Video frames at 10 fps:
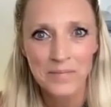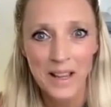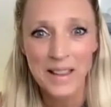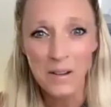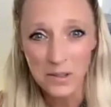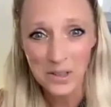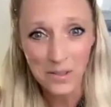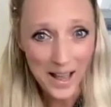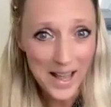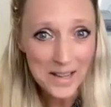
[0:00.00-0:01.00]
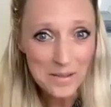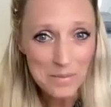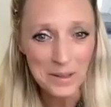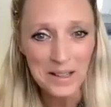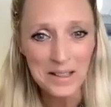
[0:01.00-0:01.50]
And that was a lot
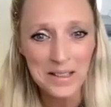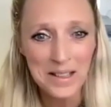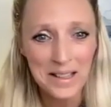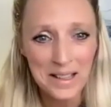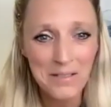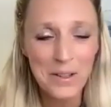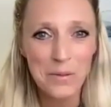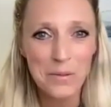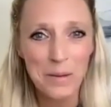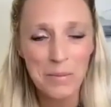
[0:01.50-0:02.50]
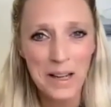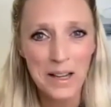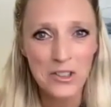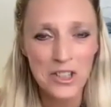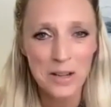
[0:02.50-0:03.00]
because even with my
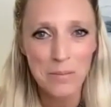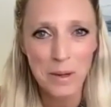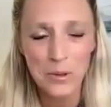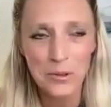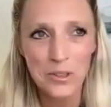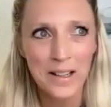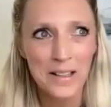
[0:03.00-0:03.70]
PhD on my postdoc,